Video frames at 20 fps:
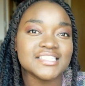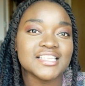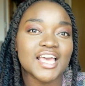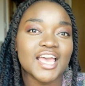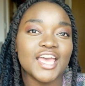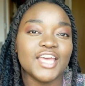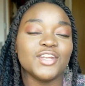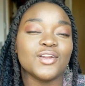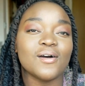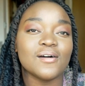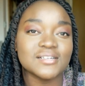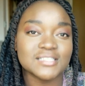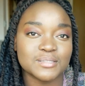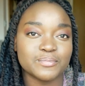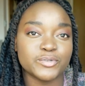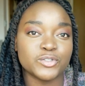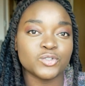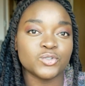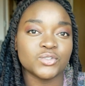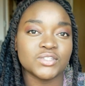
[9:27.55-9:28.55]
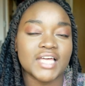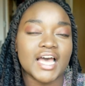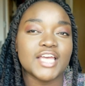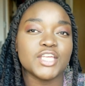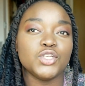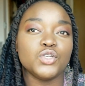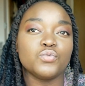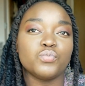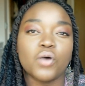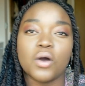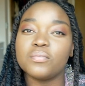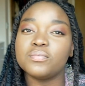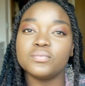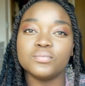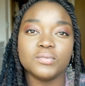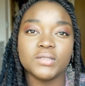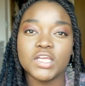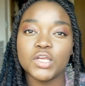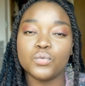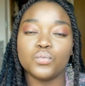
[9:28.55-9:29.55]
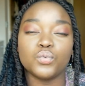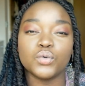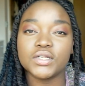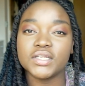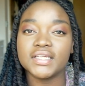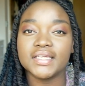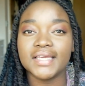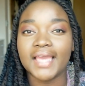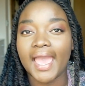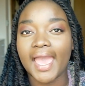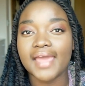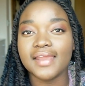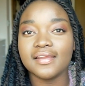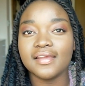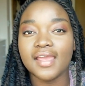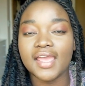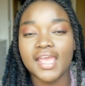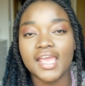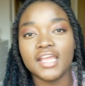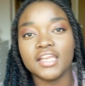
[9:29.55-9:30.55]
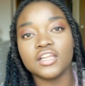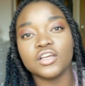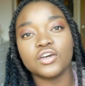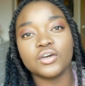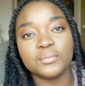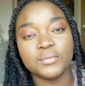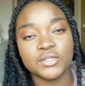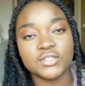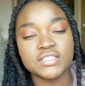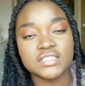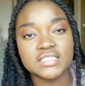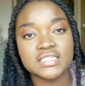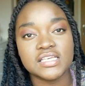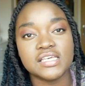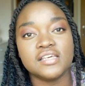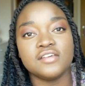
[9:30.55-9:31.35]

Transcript: in hospital that you probably wouldn't get in community.